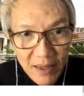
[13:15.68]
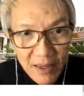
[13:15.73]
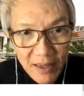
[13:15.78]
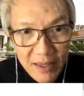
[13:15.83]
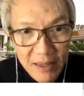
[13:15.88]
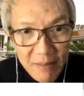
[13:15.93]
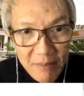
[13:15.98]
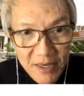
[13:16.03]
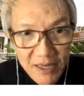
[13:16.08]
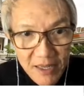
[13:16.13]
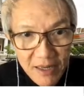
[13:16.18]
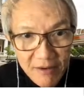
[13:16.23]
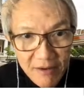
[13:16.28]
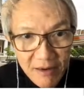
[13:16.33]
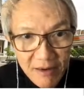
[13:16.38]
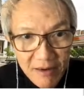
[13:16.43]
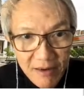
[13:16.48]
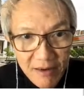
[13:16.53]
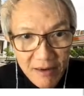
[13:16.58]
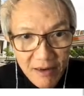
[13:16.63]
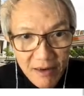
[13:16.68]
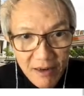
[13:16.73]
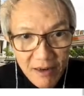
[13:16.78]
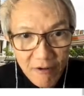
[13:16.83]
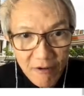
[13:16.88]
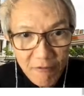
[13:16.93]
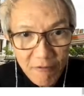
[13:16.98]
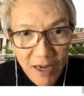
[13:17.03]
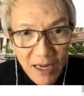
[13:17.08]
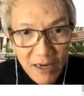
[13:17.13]
immediate
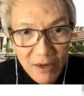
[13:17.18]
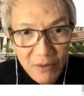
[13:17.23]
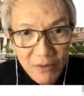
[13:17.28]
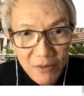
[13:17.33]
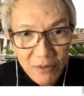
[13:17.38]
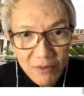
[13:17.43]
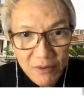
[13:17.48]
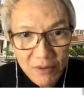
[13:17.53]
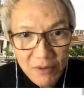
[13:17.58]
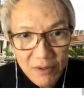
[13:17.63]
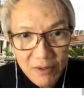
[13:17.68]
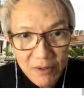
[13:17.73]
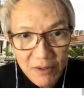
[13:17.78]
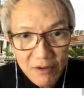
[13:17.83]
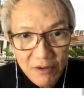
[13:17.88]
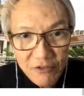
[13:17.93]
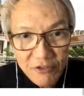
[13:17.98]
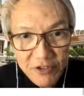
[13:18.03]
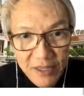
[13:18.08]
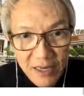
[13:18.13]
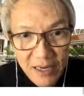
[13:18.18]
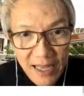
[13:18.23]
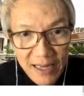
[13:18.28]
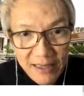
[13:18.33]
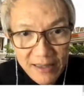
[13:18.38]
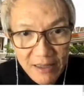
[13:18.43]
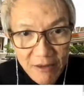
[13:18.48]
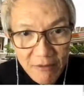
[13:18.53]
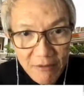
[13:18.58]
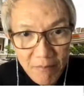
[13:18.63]
value,
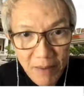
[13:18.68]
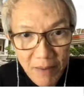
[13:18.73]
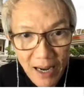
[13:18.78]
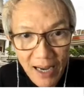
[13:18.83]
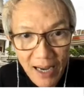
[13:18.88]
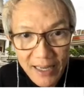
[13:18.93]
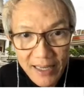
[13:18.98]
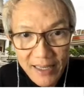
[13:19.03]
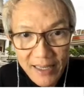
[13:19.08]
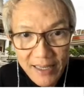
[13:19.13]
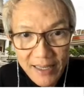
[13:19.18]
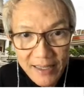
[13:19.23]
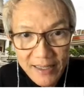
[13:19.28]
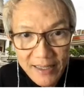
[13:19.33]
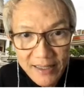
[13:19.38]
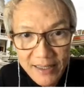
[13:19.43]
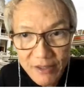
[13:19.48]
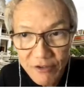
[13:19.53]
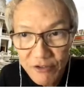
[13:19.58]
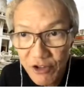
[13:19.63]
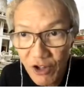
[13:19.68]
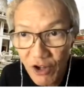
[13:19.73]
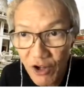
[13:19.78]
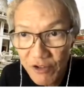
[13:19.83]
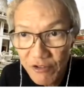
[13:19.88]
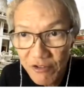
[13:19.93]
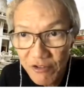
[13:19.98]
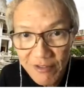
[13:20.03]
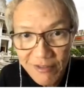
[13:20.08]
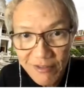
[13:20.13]
selecting by the
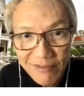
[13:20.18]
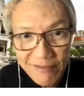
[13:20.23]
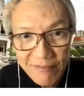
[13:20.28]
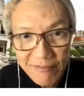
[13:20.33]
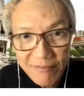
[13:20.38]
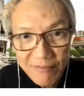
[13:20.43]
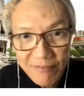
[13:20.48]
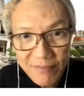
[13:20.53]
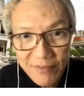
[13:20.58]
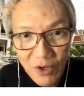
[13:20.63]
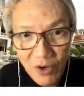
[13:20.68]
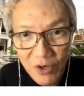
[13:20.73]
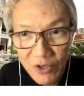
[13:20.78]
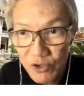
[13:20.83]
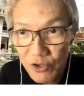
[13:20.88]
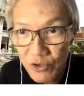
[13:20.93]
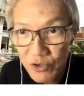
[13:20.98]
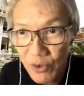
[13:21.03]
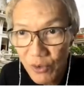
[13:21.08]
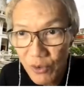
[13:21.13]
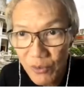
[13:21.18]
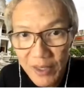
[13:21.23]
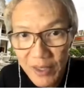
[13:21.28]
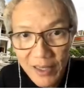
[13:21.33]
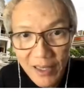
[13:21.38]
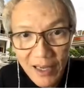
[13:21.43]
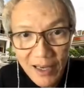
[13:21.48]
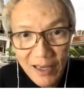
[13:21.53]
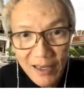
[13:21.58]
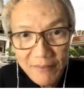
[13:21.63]
source control
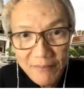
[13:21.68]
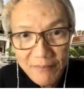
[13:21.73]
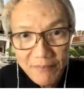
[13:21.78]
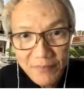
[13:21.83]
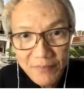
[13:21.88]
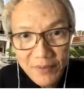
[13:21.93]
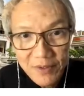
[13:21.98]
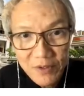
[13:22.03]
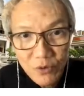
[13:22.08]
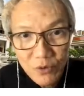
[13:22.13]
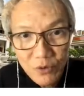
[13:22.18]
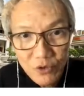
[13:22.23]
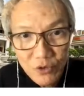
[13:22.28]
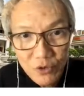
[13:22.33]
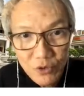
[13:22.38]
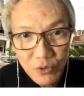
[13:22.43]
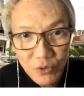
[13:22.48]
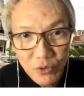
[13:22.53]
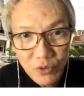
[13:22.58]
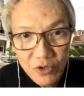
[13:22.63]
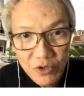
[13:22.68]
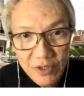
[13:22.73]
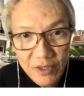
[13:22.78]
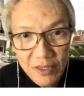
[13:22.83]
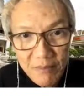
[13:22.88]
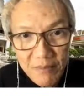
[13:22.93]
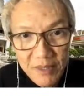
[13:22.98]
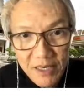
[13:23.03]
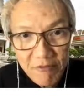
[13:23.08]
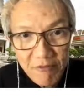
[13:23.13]
here to choose the
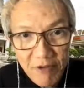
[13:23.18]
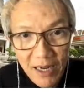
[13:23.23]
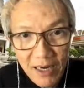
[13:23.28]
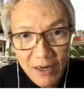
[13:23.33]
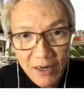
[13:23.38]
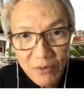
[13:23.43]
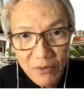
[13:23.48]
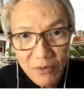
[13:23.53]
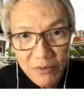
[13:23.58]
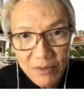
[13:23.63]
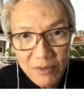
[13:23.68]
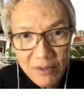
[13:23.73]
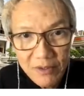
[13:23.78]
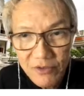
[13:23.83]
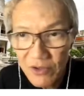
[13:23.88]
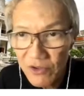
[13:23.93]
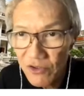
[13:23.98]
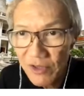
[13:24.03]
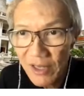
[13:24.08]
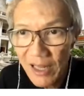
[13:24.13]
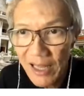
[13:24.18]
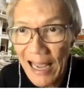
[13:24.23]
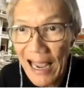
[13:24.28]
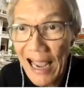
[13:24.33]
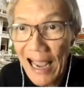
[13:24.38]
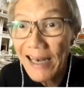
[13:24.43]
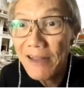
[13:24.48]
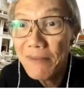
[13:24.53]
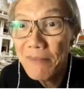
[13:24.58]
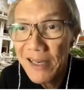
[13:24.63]
immediate value. It's just like
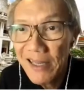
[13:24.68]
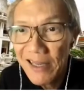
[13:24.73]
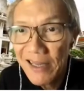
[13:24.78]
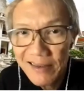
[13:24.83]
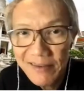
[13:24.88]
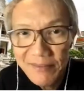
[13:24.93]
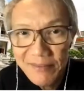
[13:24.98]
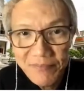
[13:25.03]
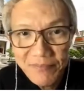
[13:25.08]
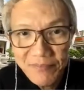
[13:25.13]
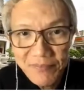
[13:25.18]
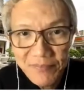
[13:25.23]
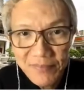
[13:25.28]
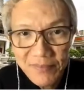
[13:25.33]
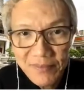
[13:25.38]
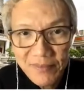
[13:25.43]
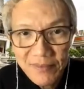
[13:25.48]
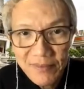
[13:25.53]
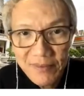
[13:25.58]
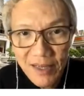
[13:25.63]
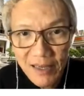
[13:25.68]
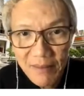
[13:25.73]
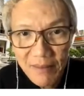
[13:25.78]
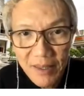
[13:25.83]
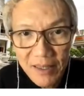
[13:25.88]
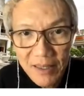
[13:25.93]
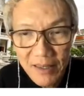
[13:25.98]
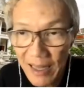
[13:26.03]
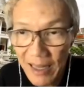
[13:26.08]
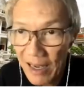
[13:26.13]
add immediate, right?
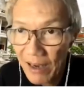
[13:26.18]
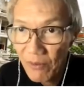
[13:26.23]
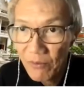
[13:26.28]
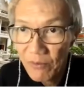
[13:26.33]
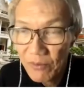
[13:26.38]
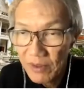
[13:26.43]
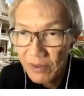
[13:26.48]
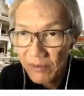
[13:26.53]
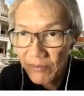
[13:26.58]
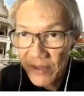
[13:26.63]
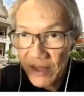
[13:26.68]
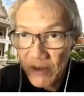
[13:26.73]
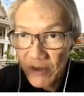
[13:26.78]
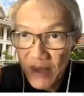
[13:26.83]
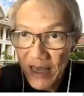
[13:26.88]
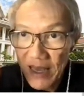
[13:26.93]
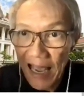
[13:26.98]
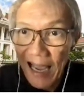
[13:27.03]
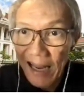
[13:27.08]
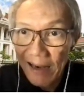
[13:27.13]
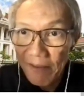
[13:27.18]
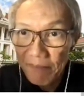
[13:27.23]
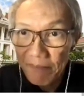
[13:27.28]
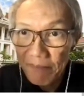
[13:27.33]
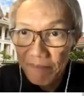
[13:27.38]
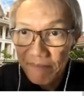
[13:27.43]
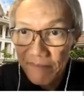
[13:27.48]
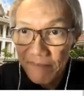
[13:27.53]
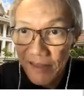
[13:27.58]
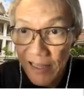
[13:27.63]
But now the thing we add
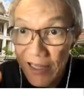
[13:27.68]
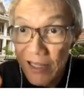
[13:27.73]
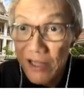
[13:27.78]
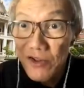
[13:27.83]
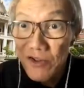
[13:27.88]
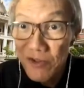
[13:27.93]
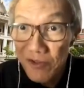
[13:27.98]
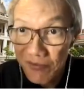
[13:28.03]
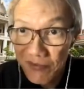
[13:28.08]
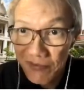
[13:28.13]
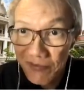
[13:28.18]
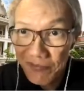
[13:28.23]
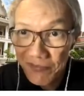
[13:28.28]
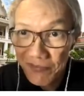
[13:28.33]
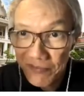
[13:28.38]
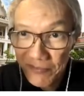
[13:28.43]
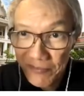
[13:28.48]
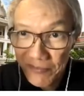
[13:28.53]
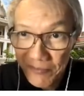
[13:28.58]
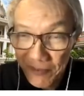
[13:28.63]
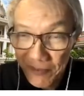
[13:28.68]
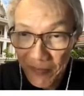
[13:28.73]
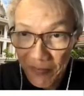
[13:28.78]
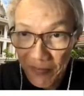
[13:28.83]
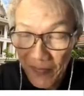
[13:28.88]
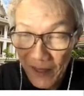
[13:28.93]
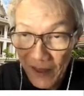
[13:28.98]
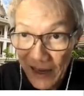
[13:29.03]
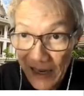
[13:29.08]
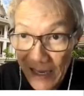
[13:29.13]
is
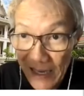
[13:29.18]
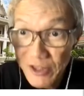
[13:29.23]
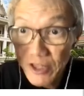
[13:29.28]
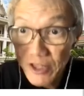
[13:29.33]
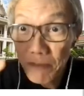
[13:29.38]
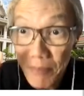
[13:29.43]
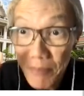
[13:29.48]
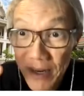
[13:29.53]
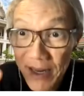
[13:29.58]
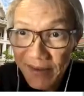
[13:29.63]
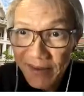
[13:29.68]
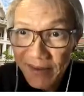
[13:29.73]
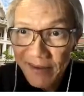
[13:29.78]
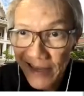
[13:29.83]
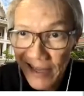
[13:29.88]
interpret